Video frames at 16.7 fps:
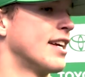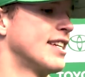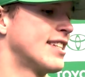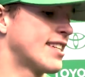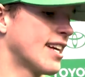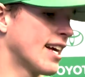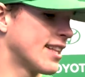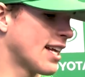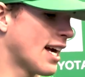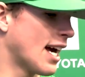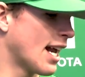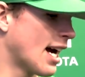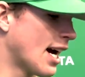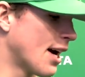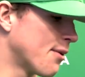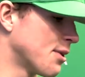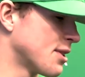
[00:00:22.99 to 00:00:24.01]
He said that
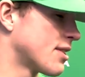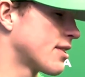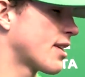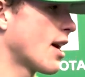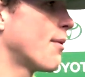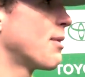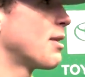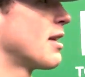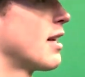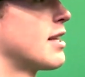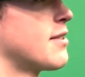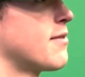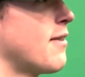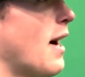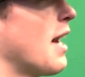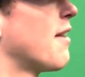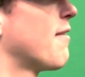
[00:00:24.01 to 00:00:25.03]
I was coming, it's
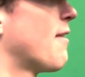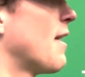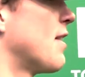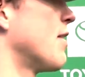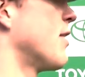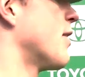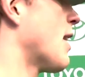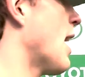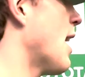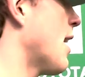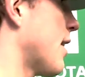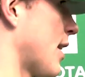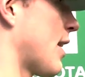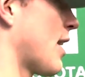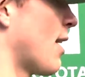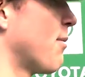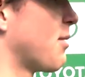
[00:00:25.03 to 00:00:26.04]
fine if I do that,
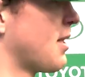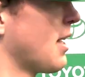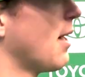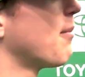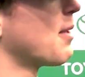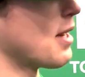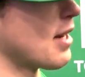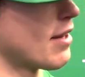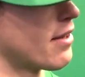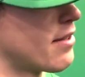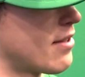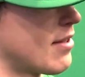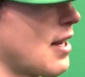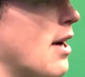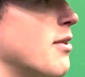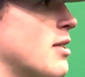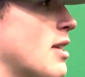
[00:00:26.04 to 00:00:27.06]
it comes set,
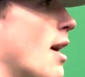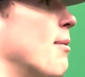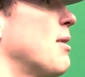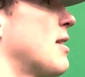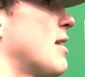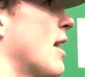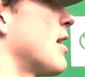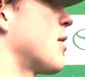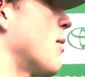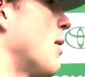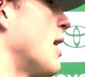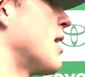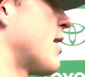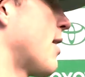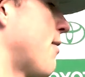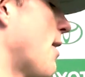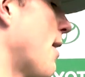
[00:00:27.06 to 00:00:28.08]
but I was coming set
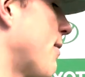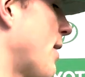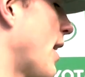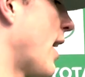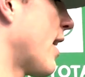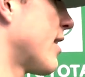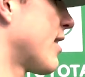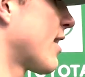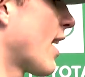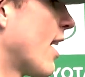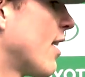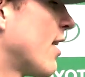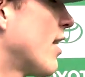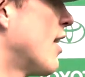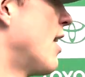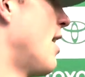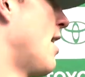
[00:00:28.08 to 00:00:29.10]
twice. If I have my hands
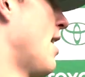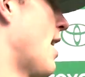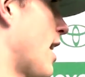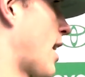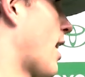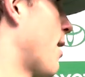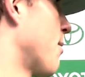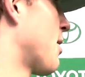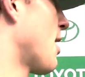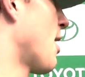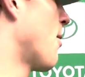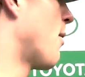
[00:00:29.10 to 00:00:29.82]
together, I come set